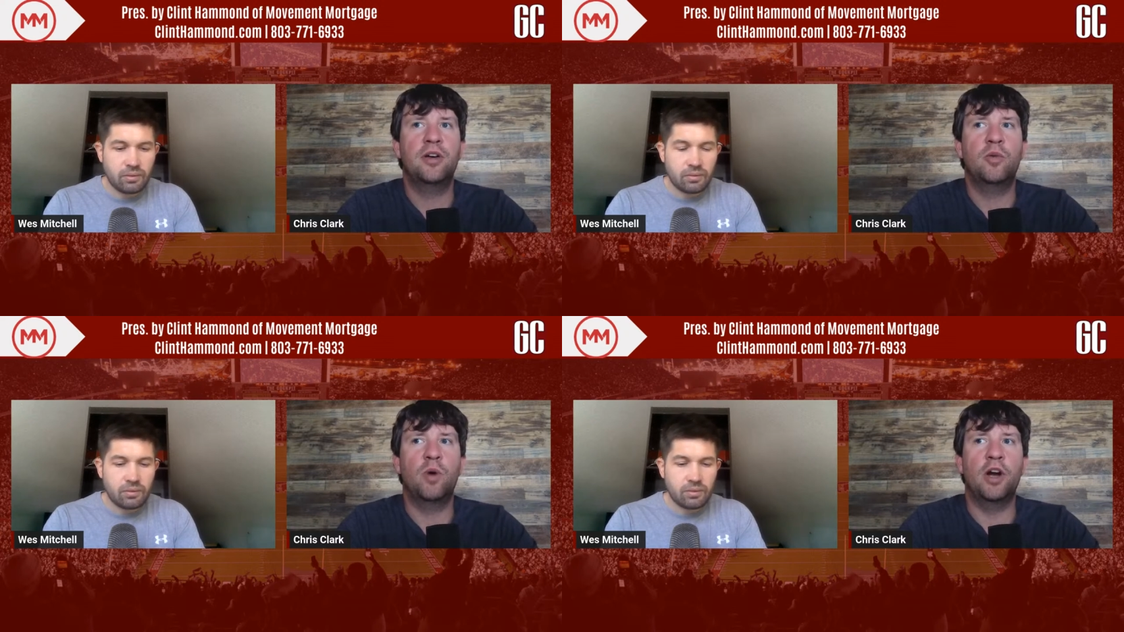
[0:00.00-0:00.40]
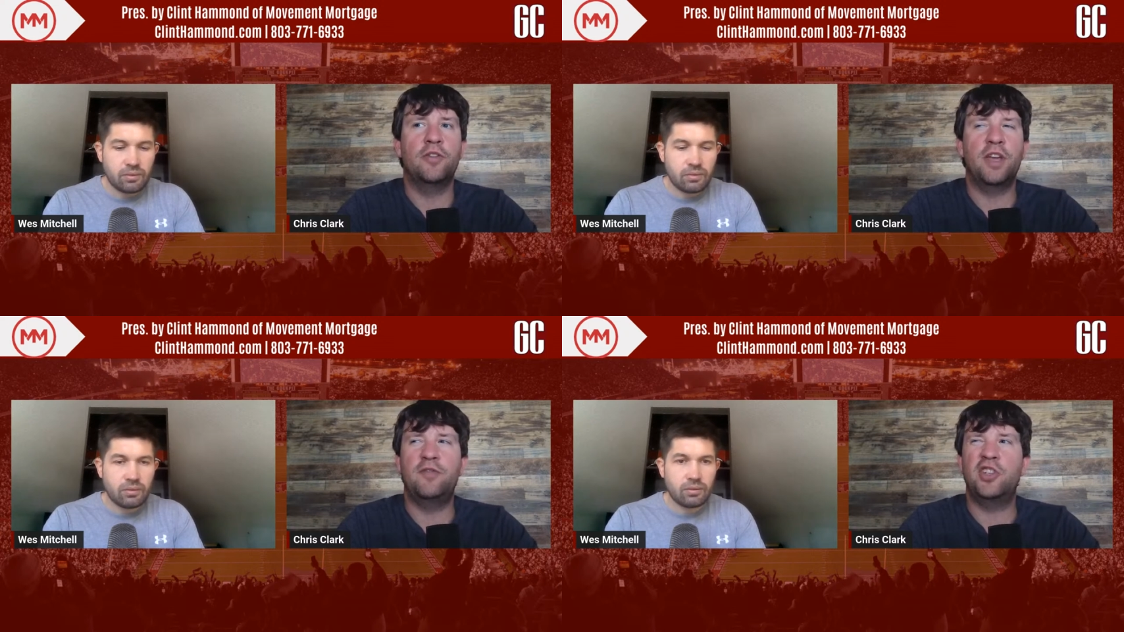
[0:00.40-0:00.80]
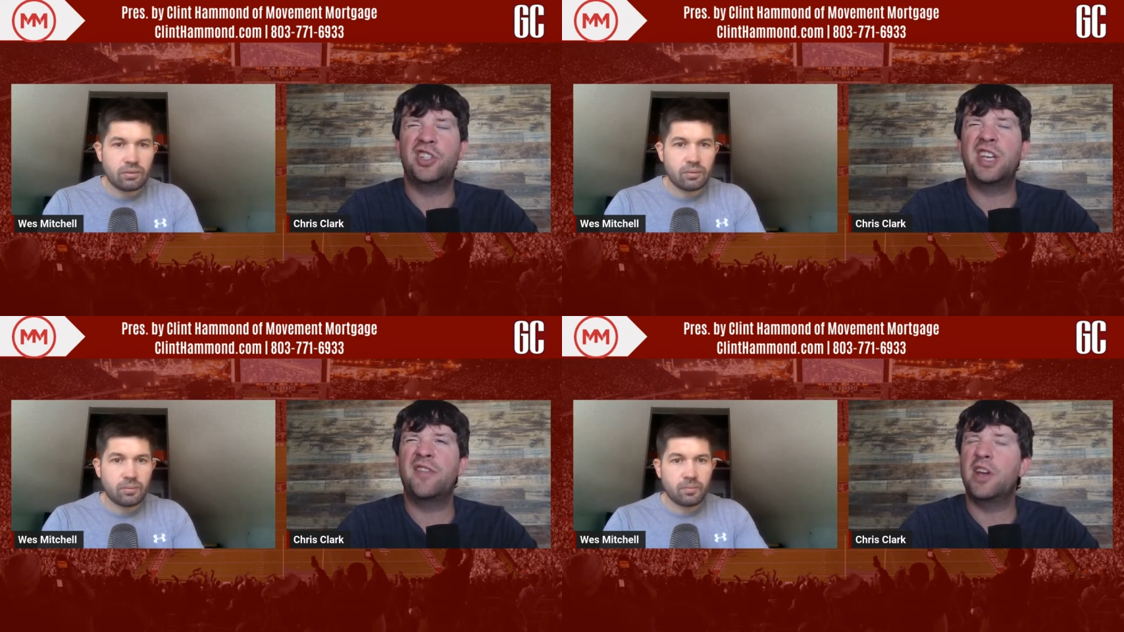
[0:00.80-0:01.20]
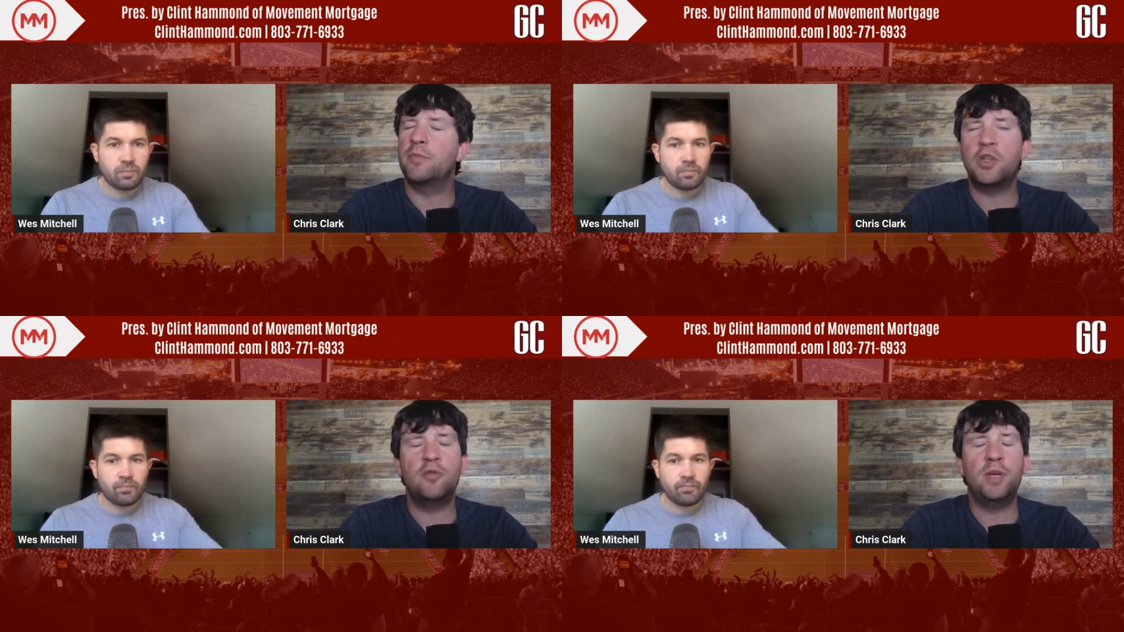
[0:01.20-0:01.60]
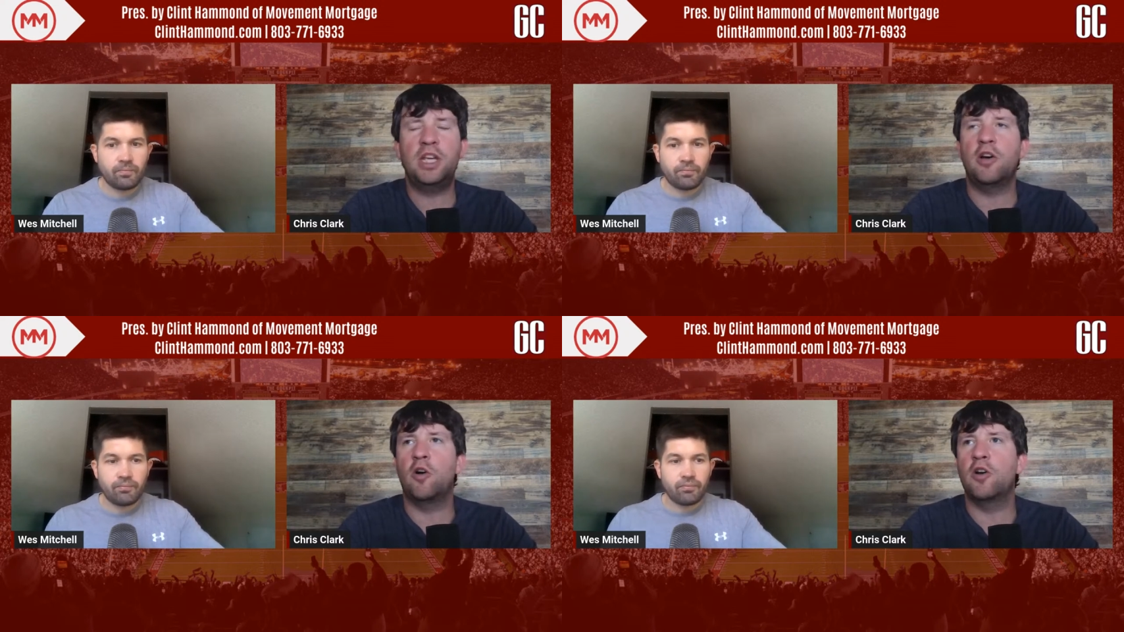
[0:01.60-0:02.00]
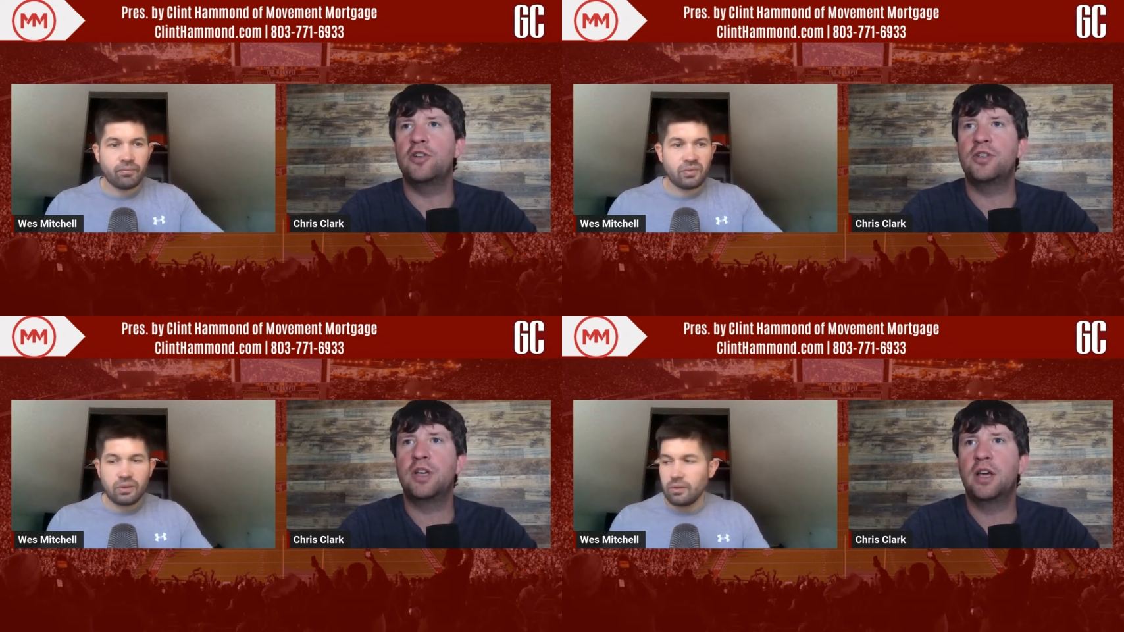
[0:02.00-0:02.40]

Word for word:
Speaker 1: where they've just given up too many yards,